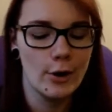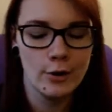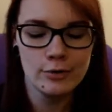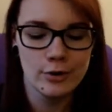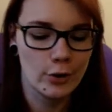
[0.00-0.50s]

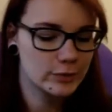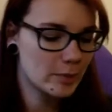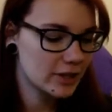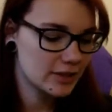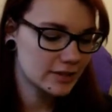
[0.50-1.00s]
Who knows?
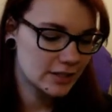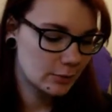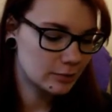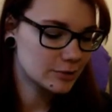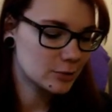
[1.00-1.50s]
But the
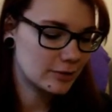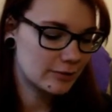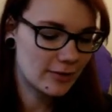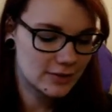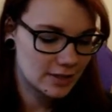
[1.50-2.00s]
sequel was
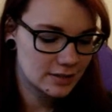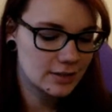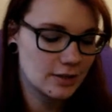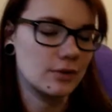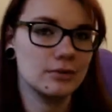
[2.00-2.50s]
25 cents,
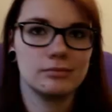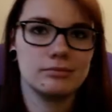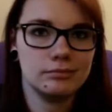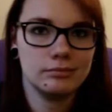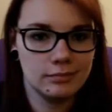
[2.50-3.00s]
so
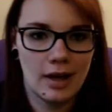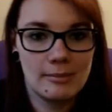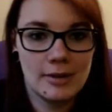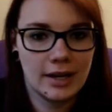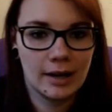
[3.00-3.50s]

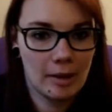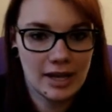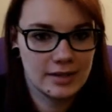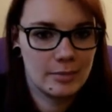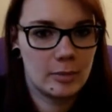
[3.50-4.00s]
I'm not gonna
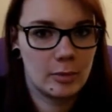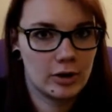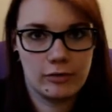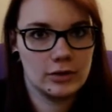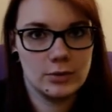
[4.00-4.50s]
pass up a
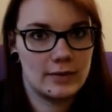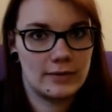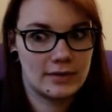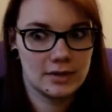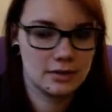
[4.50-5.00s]
book for
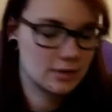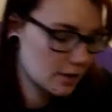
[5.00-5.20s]
25 cents.